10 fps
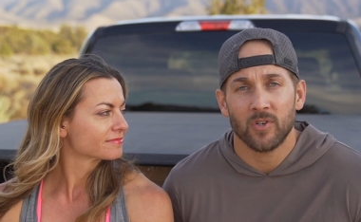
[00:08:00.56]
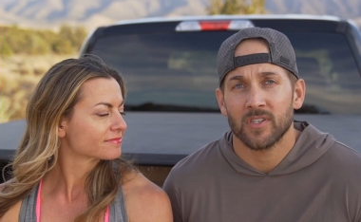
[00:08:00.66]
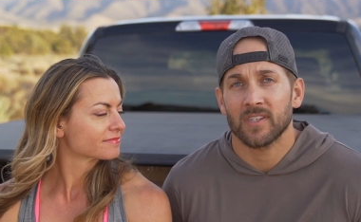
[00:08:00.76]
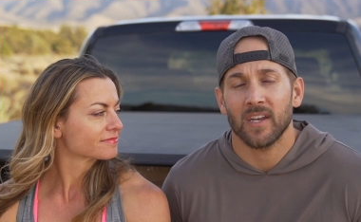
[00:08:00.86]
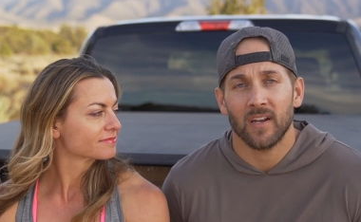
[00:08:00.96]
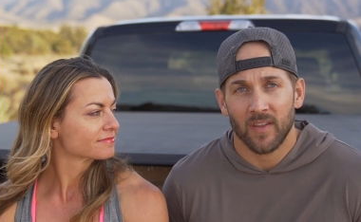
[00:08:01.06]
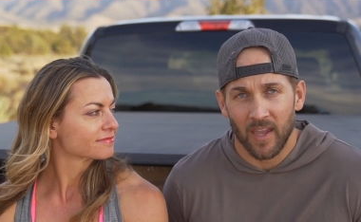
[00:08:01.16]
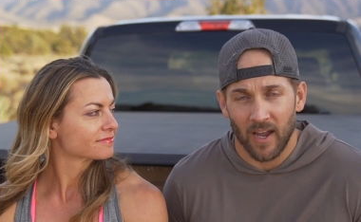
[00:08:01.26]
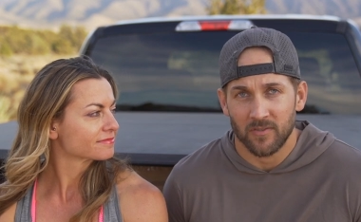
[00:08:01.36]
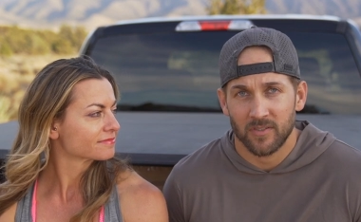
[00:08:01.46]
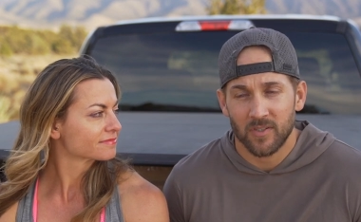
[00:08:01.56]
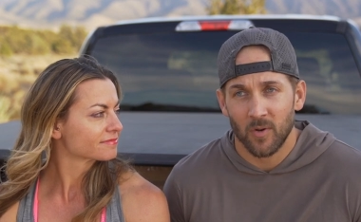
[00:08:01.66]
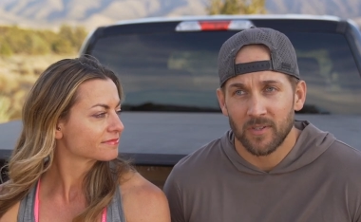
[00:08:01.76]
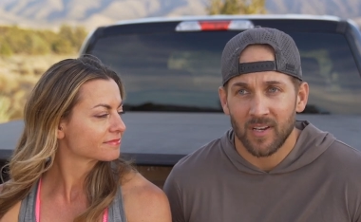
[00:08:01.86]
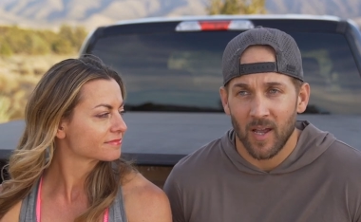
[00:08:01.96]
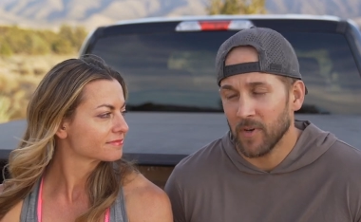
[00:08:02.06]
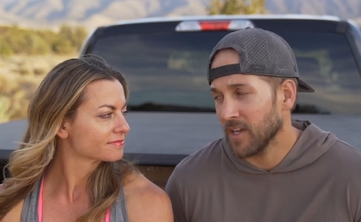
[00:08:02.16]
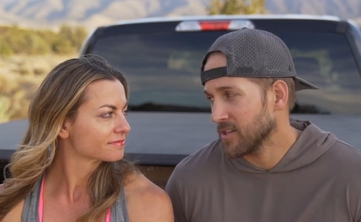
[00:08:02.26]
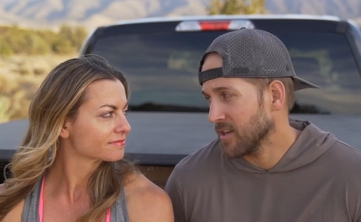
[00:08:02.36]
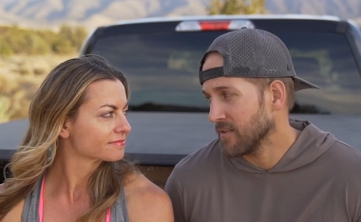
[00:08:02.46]
Speaker 1: you're sitting on the couch. So it's a
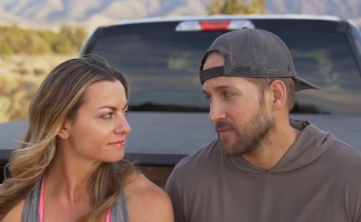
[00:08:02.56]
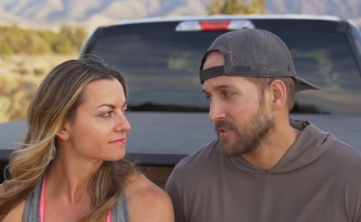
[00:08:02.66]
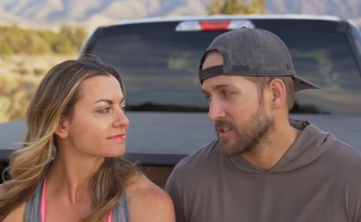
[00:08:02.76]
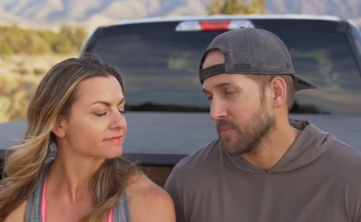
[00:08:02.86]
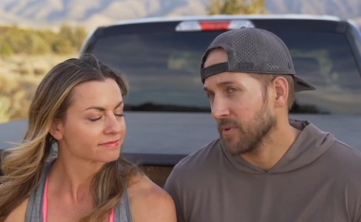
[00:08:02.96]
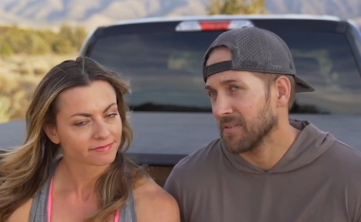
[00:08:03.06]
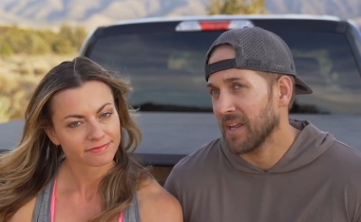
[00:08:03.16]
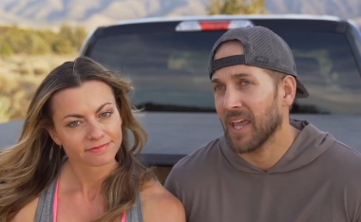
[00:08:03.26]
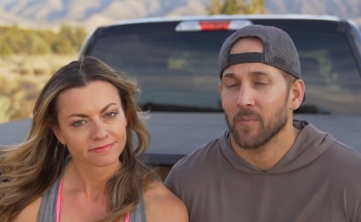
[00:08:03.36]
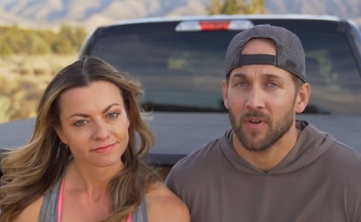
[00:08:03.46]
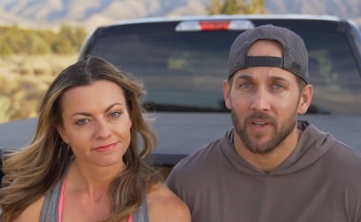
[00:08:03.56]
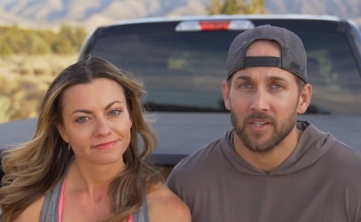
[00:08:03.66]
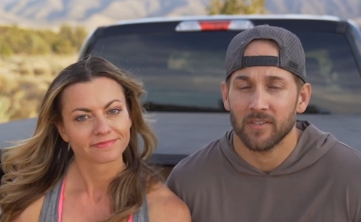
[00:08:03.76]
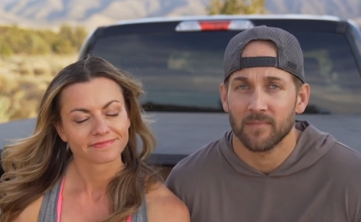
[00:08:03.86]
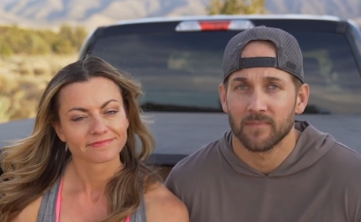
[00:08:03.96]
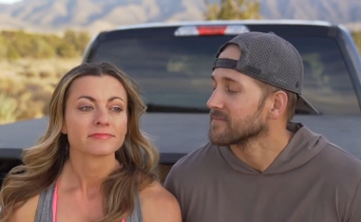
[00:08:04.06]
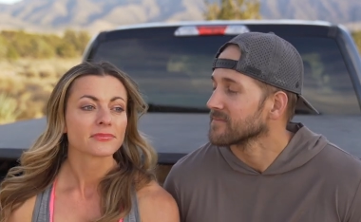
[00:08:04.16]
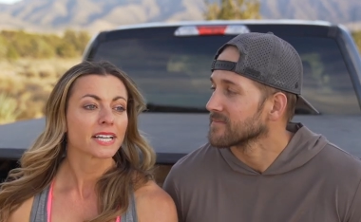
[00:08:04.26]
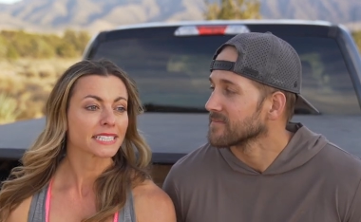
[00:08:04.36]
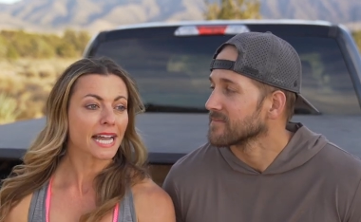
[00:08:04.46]
combination of discipline and motivation.
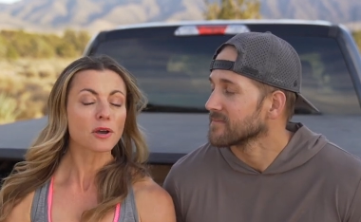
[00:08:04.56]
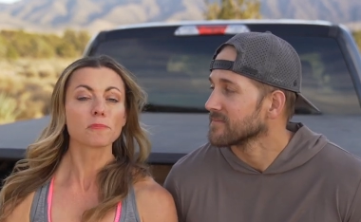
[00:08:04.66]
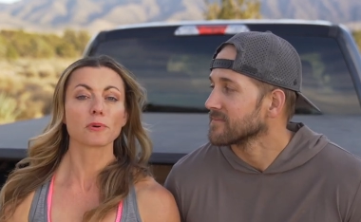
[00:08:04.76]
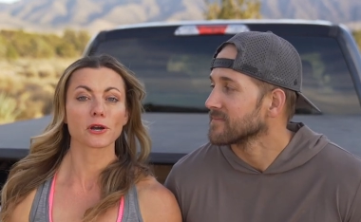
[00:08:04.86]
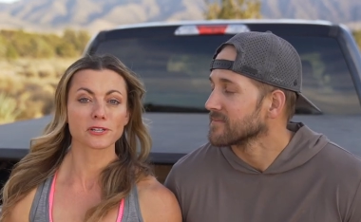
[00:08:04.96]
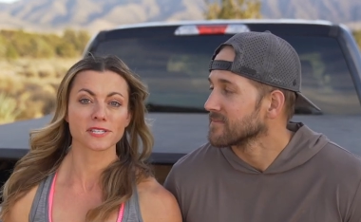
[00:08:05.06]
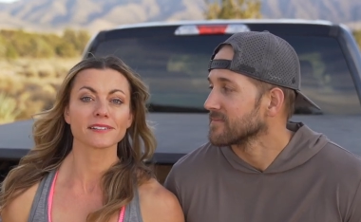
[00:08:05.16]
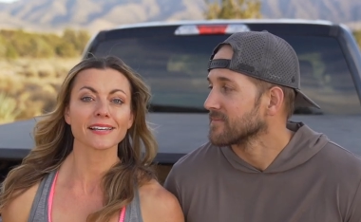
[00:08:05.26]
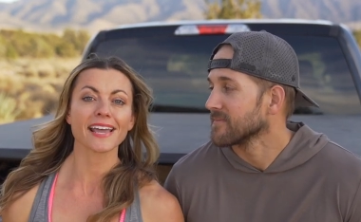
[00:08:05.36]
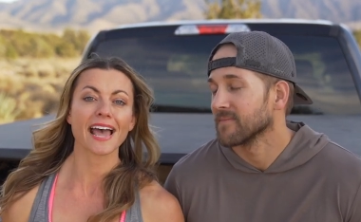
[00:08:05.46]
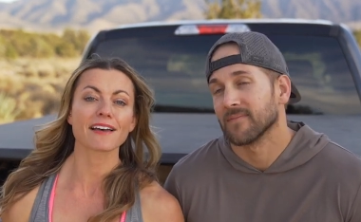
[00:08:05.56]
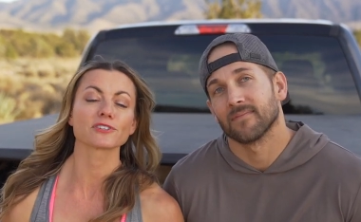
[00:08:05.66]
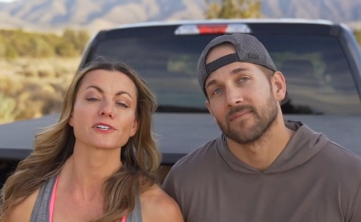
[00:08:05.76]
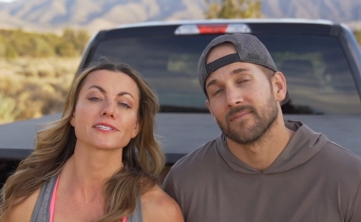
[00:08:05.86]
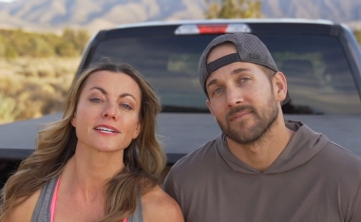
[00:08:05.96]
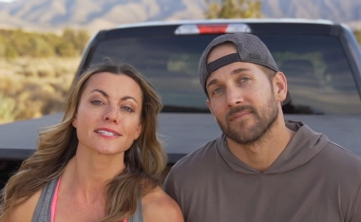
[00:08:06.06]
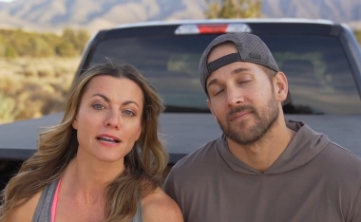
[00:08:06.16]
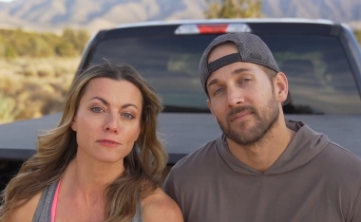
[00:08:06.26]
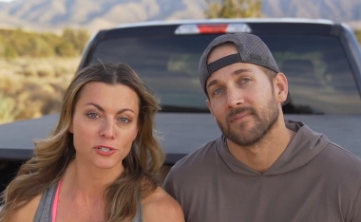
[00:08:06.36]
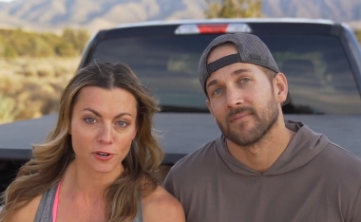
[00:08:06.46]
Speaker 2: Because I know personally after a six
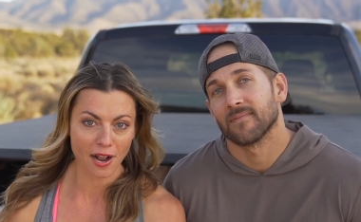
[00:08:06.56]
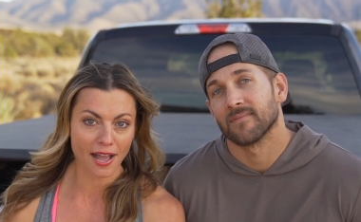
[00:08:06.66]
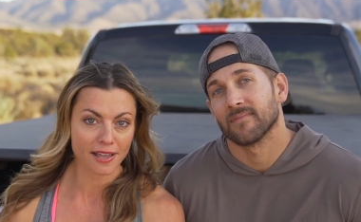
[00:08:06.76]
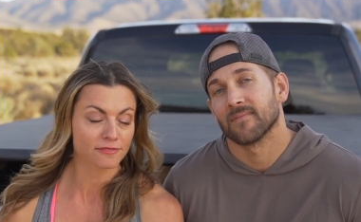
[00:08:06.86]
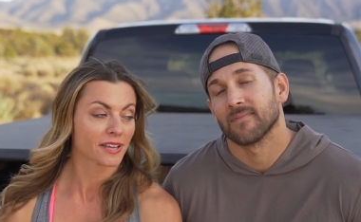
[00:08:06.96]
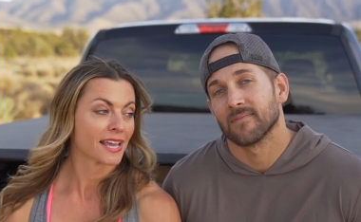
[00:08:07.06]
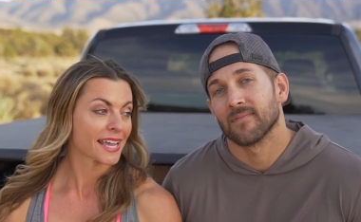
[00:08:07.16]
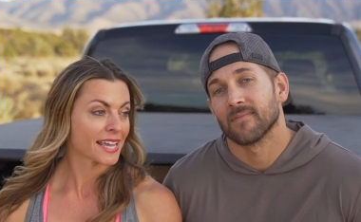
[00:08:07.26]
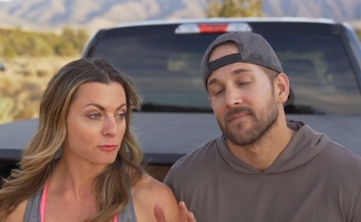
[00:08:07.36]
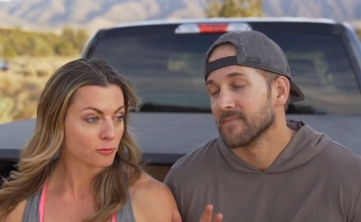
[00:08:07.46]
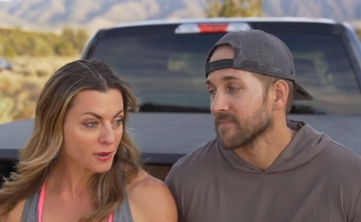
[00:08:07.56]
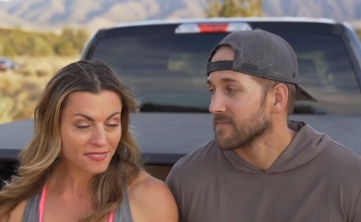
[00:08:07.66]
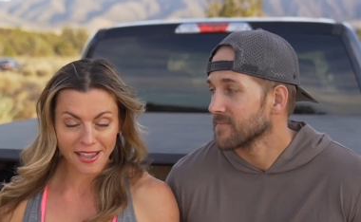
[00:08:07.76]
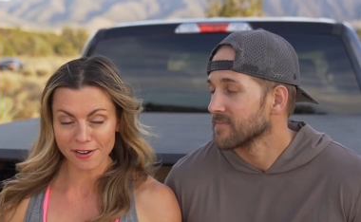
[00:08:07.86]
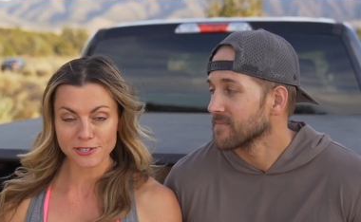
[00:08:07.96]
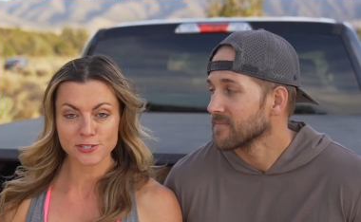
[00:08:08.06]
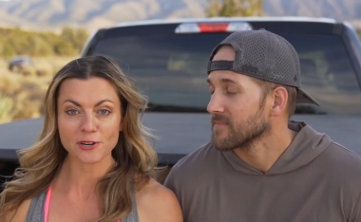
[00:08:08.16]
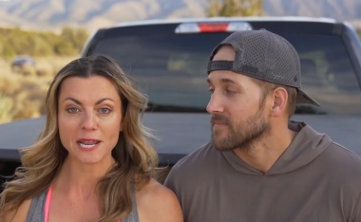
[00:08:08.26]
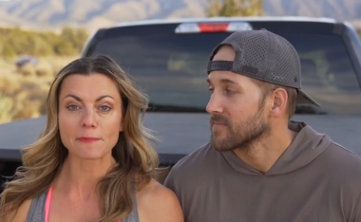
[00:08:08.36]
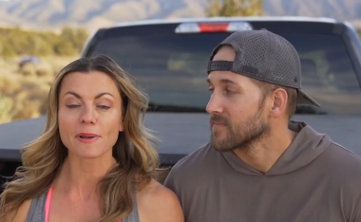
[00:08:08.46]
hour drive with the
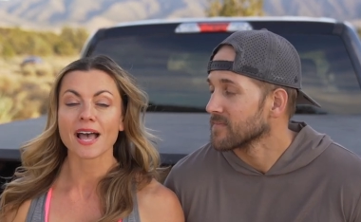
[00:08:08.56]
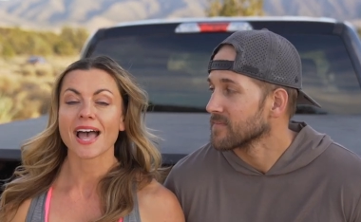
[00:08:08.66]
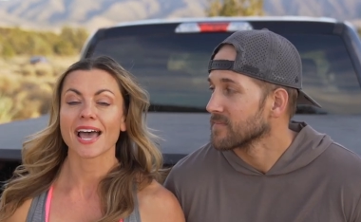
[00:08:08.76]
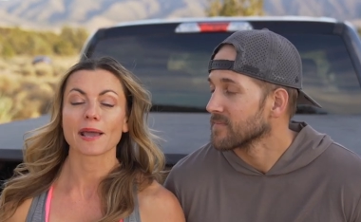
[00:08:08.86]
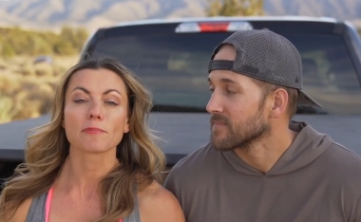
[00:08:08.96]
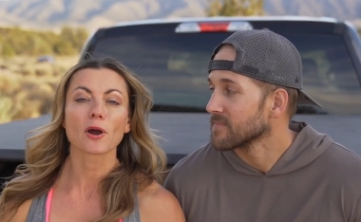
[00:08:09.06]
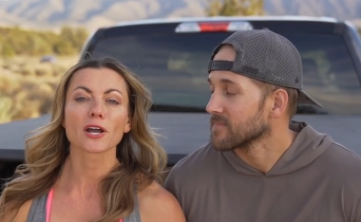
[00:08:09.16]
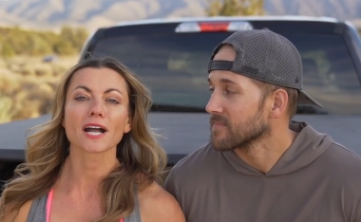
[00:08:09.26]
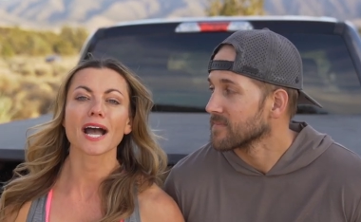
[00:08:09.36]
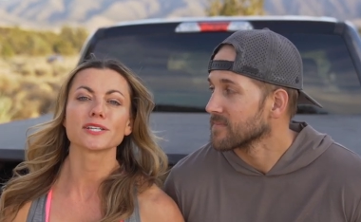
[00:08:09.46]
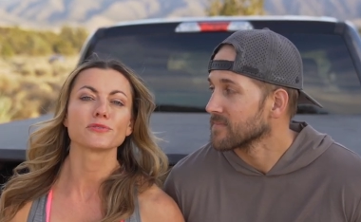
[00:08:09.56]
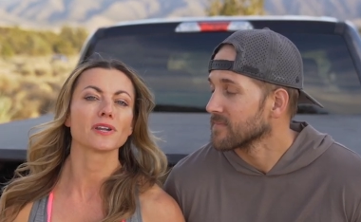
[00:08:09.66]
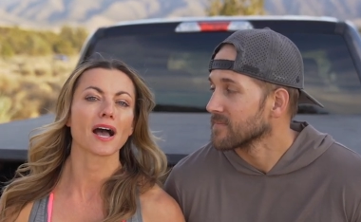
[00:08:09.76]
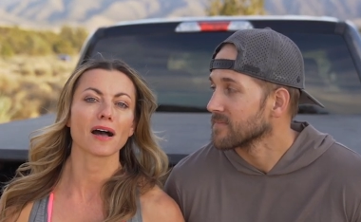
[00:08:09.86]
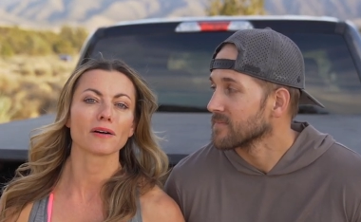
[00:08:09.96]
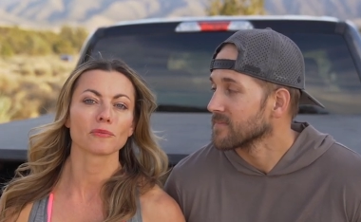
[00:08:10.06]
Airstream and I park, I do not